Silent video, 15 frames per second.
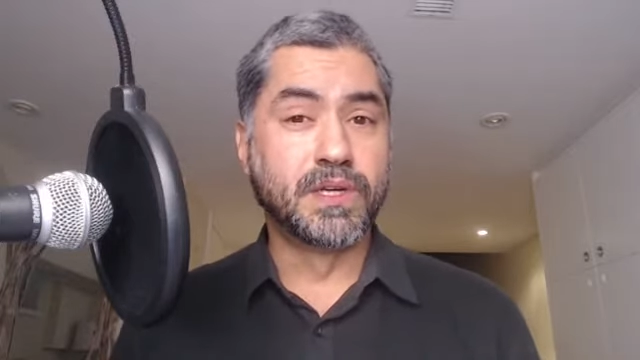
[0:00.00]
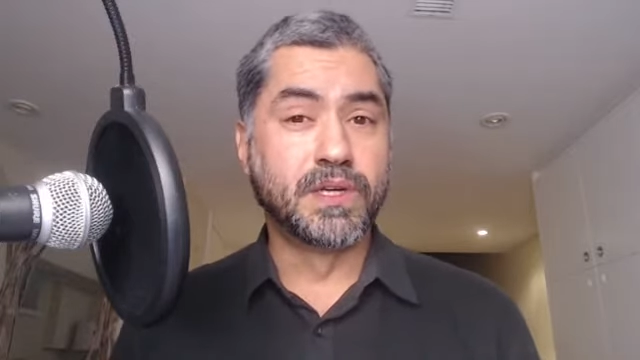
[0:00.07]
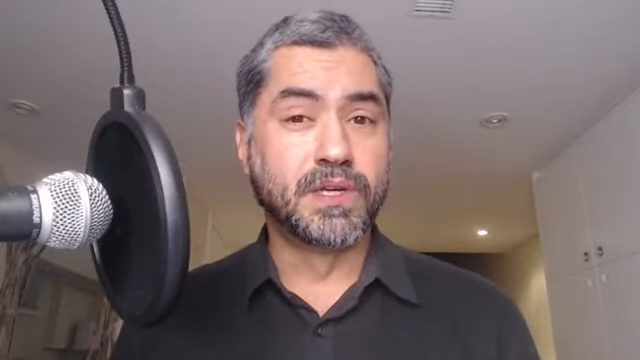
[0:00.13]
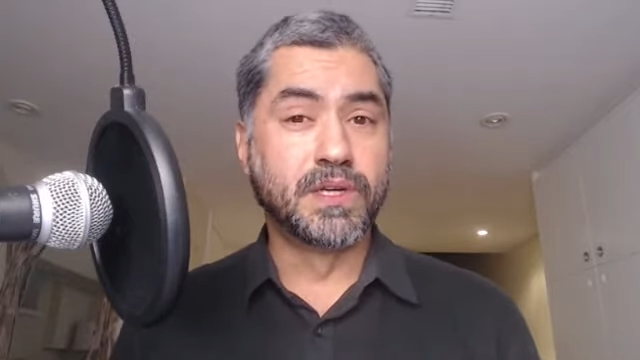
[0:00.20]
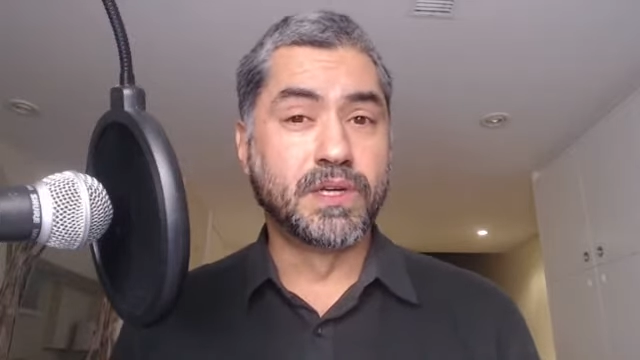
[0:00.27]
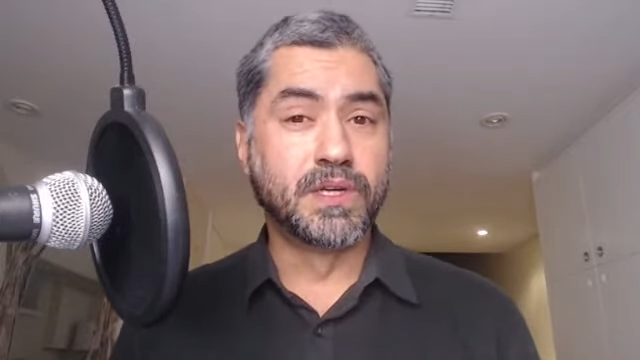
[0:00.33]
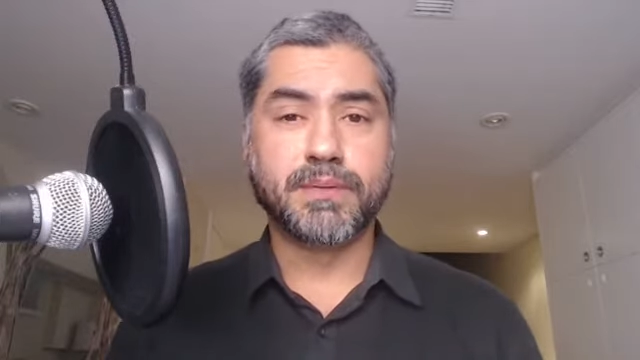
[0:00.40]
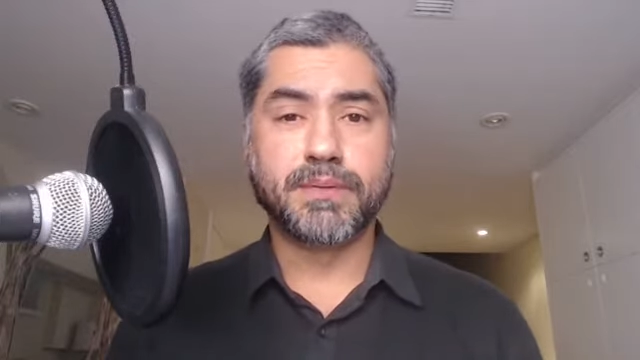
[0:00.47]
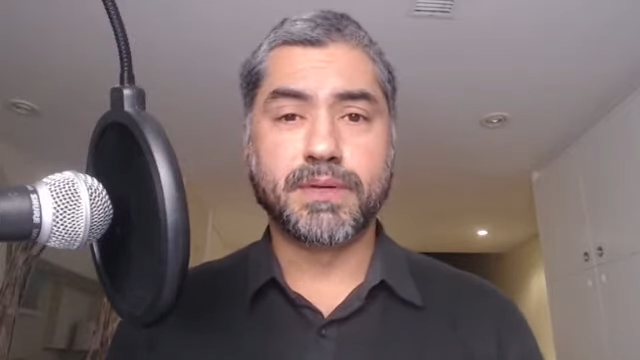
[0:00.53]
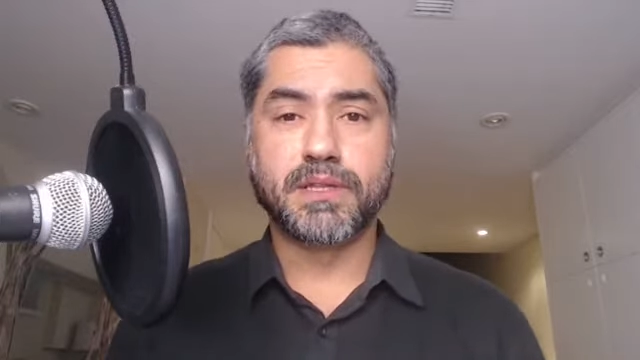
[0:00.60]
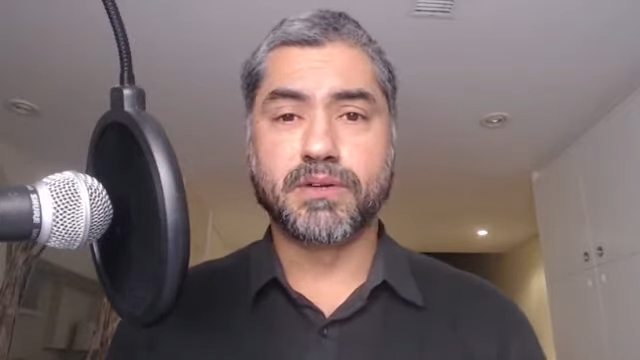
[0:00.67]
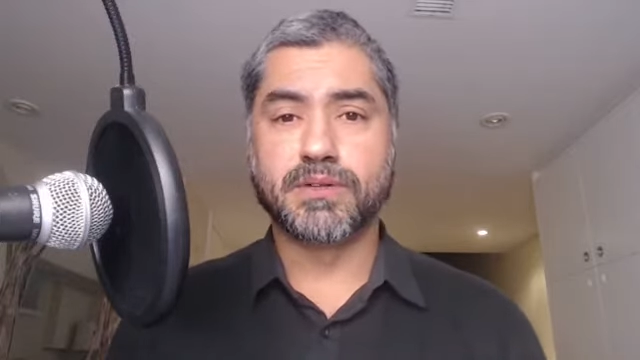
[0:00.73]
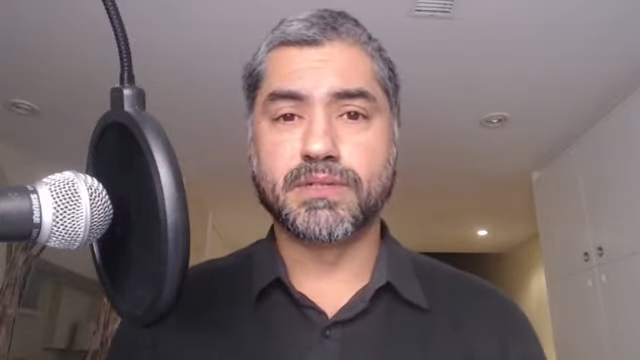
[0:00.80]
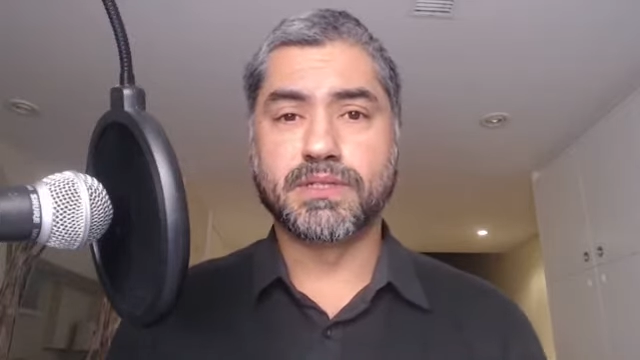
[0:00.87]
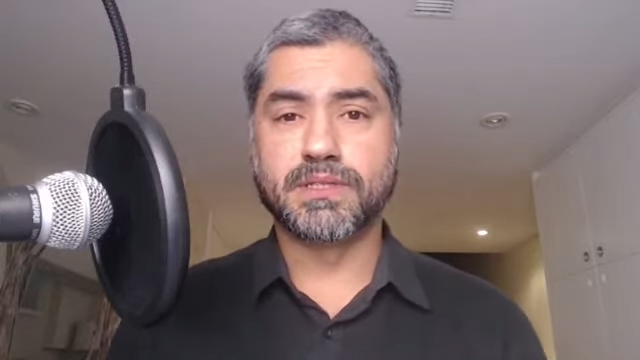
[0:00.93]
So maybe
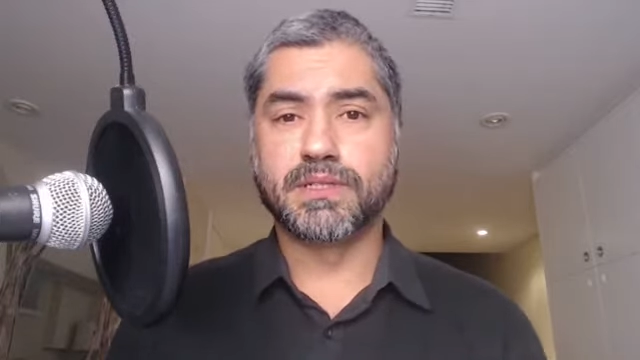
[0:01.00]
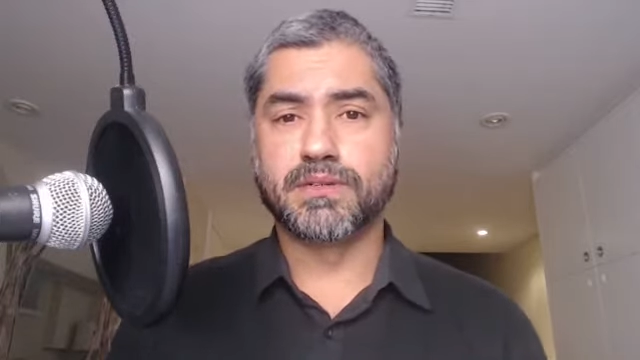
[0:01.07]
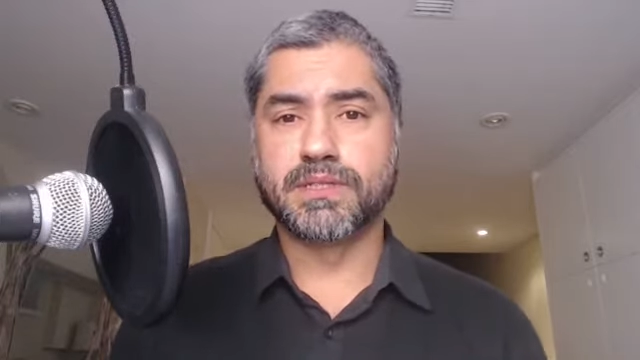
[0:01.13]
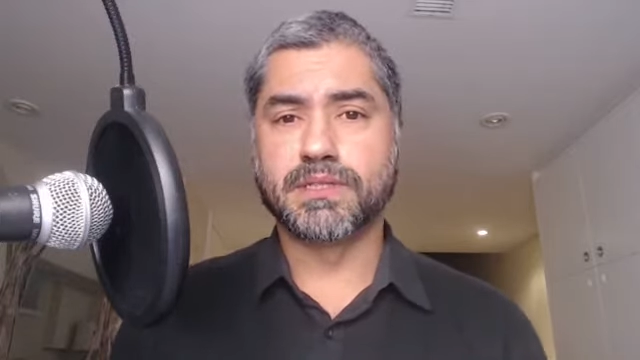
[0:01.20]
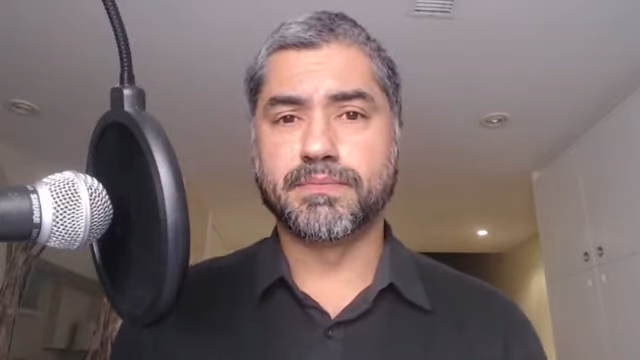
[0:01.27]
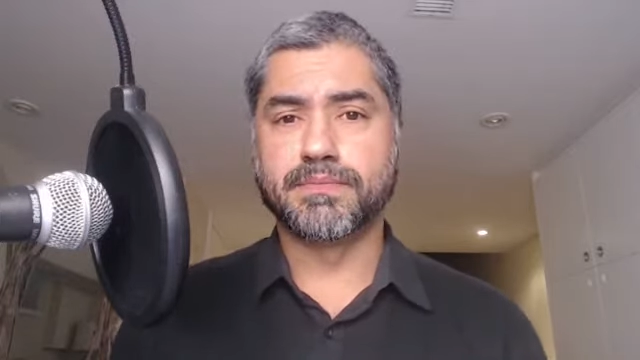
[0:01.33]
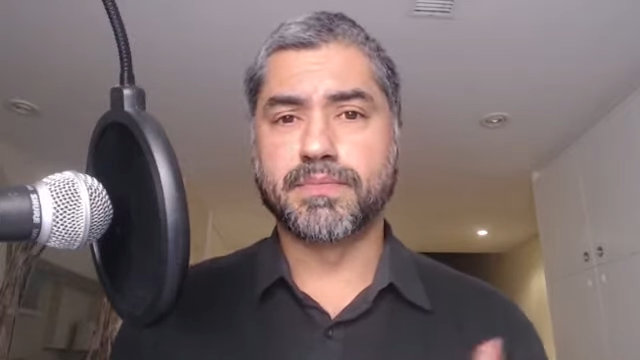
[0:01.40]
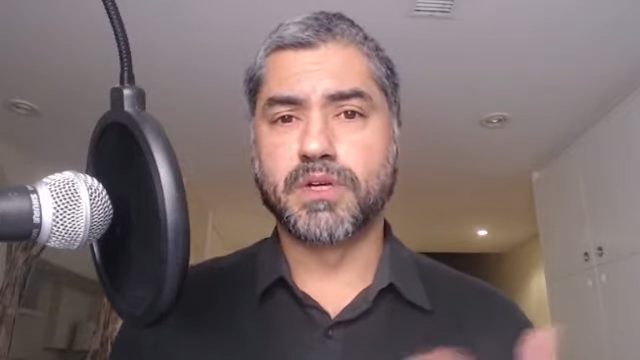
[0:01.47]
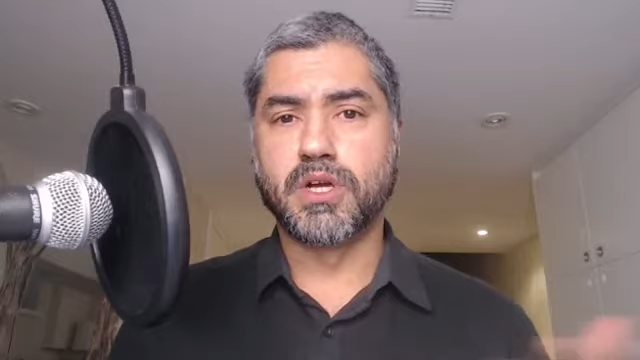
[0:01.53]
there's, some